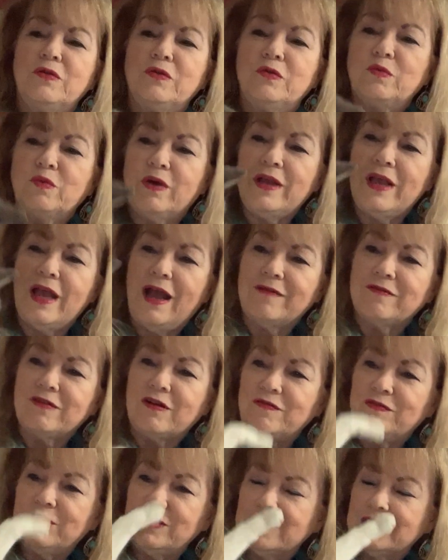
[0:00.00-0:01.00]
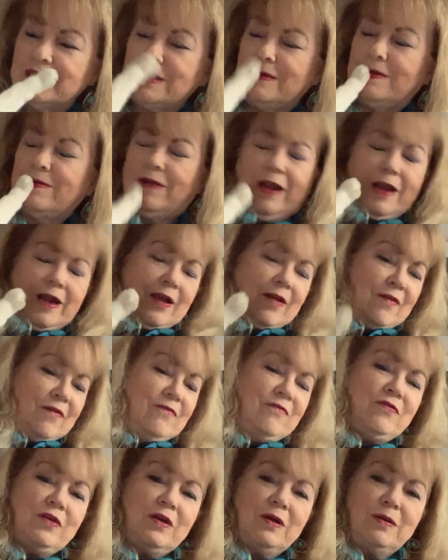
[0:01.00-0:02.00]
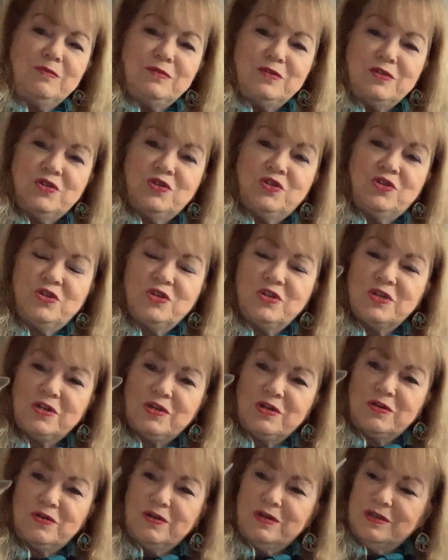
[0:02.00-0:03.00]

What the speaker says: we have a visit from Sugar,